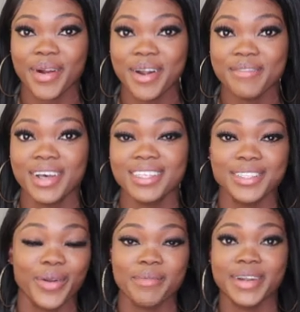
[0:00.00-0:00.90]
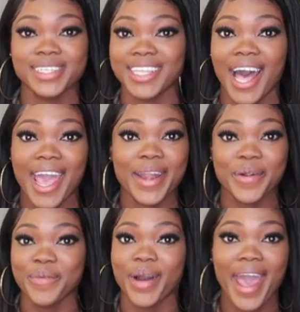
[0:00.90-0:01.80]
part of us or a better side
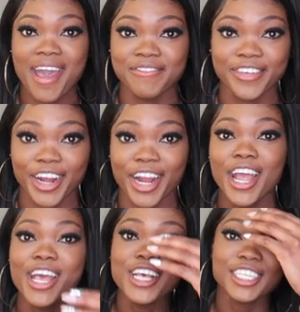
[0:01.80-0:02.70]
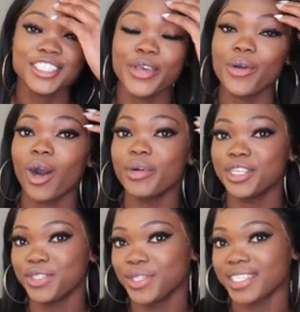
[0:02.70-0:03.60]
or whatever, so you
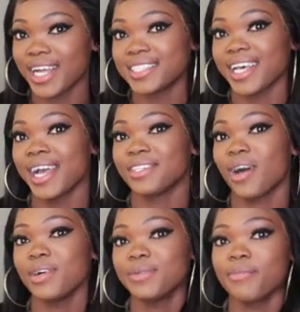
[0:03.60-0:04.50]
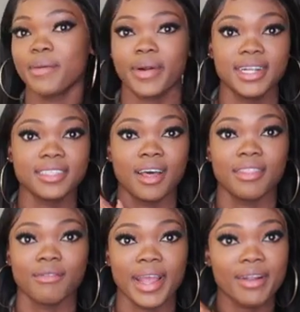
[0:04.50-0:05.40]
always choose that side. So I always put my parts on
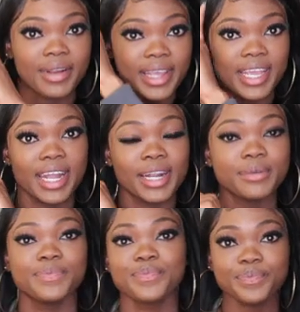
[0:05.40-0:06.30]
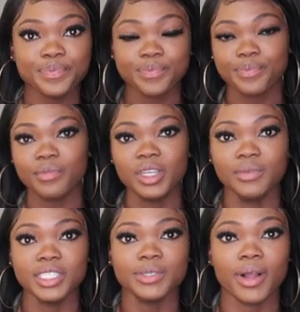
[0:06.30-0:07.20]
the right here,
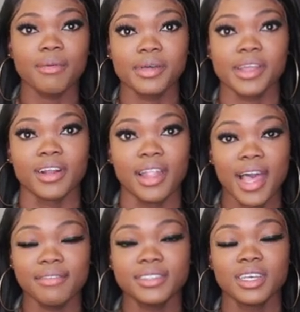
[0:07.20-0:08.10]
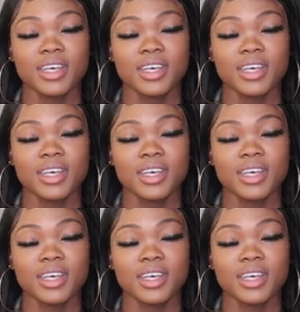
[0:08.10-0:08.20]
which is probably your left.